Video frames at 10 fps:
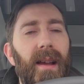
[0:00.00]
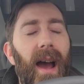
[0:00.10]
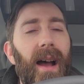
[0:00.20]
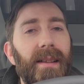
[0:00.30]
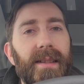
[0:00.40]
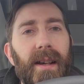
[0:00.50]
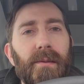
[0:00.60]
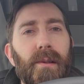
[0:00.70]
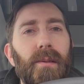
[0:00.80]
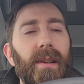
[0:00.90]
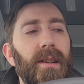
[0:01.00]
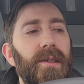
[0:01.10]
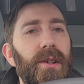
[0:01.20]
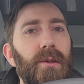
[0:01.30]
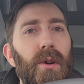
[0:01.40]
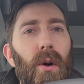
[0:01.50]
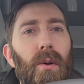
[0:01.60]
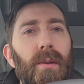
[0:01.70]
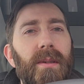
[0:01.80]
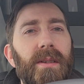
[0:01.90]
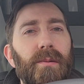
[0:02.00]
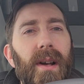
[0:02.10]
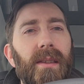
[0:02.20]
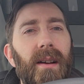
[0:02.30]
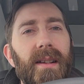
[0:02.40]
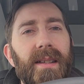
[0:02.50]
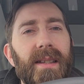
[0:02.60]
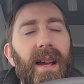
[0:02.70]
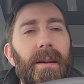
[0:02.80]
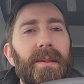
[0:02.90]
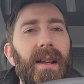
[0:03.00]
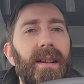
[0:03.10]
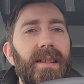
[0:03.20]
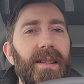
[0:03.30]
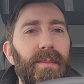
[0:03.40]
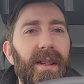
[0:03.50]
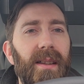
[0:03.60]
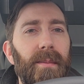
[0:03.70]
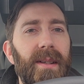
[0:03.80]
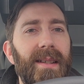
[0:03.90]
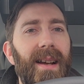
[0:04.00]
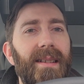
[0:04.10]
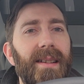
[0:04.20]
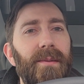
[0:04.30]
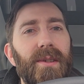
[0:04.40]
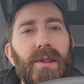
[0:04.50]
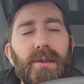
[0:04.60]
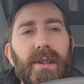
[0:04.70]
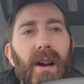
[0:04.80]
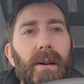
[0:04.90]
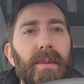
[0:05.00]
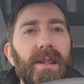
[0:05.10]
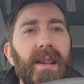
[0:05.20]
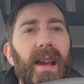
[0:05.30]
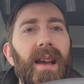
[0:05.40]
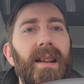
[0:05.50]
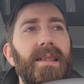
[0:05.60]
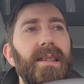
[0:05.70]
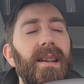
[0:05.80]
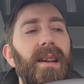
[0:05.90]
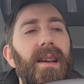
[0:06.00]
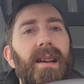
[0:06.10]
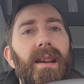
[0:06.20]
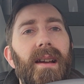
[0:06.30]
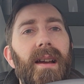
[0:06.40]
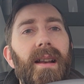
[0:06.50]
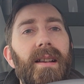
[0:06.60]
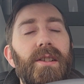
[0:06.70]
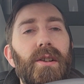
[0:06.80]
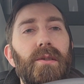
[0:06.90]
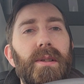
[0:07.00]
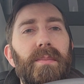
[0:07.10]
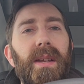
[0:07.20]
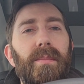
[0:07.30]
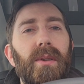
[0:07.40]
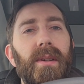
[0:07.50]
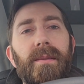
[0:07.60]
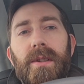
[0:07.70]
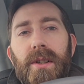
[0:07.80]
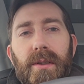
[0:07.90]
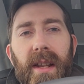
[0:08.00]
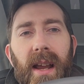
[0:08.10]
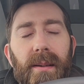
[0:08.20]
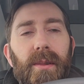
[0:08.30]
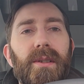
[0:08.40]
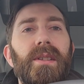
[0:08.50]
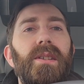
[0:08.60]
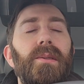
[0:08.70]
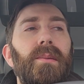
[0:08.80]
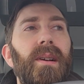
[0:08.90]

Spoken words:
on the side of the road. Like, it'll show cones, red lights, stop signs, speed limit signs. It even shows garbage cans, and it shows people, even shows animals too,